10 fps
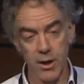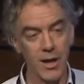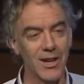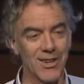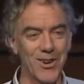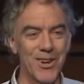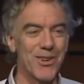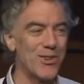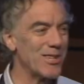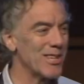And great
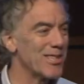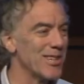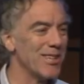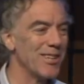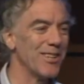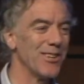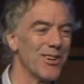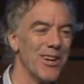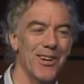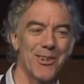news yesterday that the
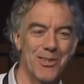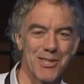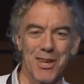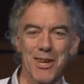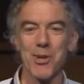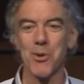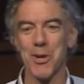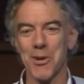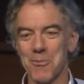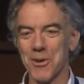other Halo is going
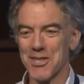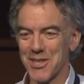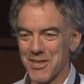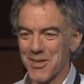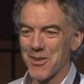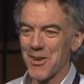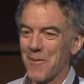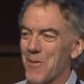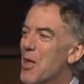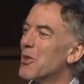out of business. So
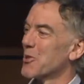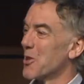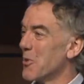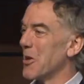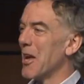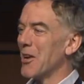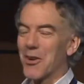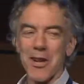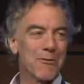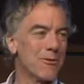there's only one Halo
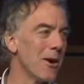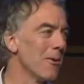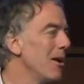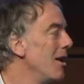left now.